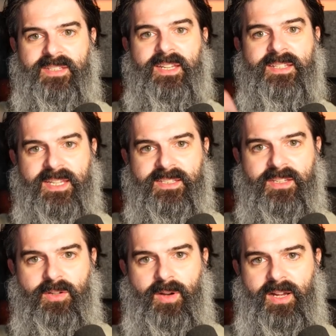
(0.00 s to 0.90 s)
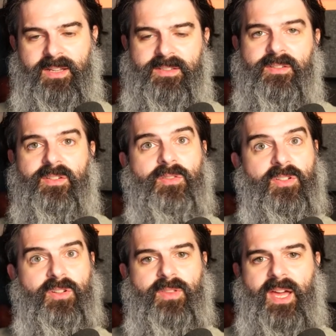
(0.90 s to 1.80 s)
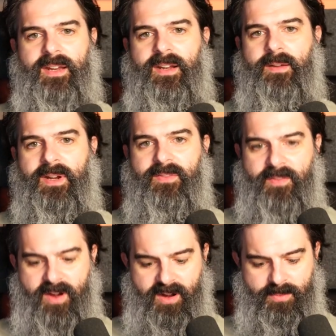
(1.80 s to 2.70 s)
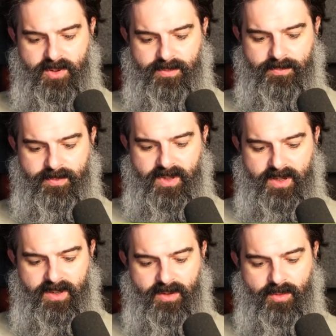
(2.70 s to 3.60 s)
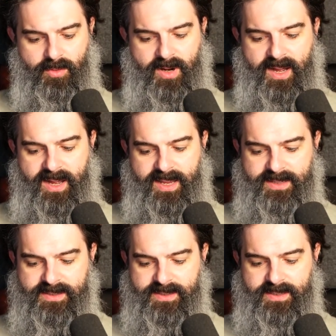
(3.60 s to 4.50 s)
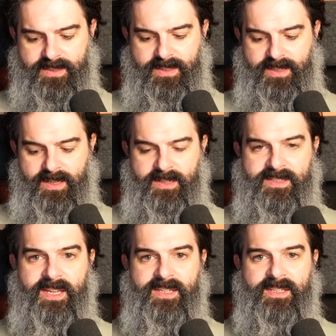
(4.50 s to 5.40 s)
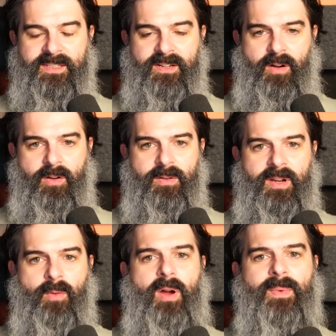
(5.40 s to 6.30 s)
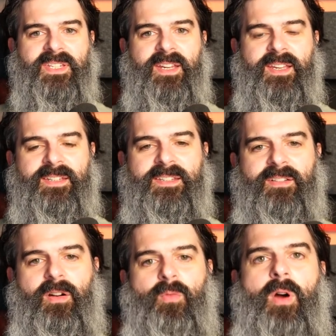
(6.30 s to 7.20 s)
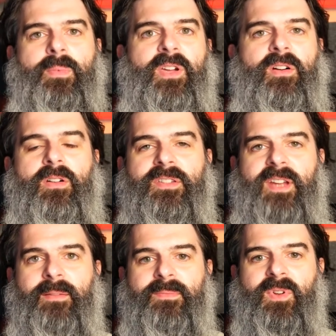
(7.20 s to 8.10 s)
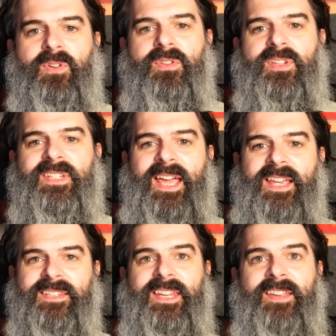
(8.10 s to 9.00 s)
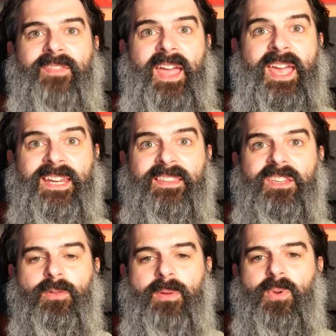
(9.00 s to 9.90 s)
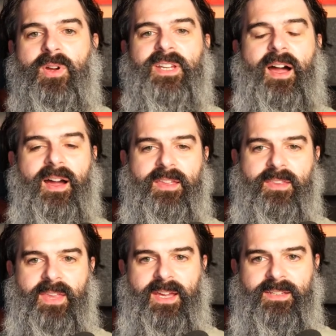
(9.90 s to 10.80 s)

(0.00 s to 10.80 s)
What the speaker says: Is this the new highest? So to do that, I'm going to have a variable called highest, and I'll set it to 0. Now, why am I setting it to 0? Well, because I'm going to test if anything you input is higher than that.